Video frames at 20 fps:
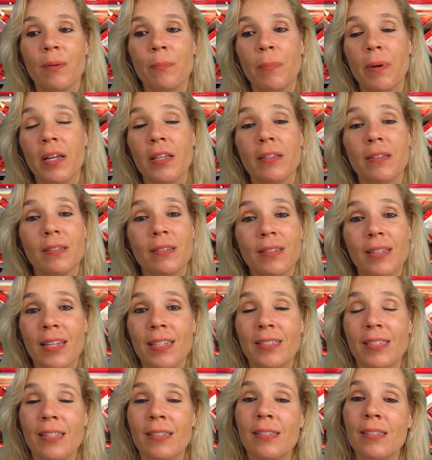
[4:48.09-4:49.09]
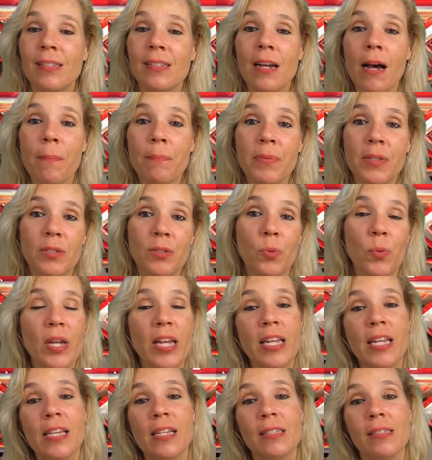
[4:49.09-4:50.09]
But it didn't stop the
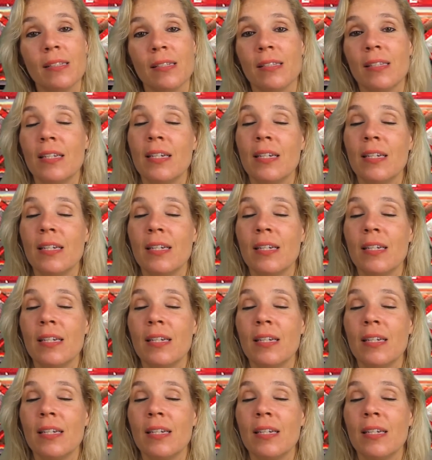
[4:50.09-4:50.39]
tweenies and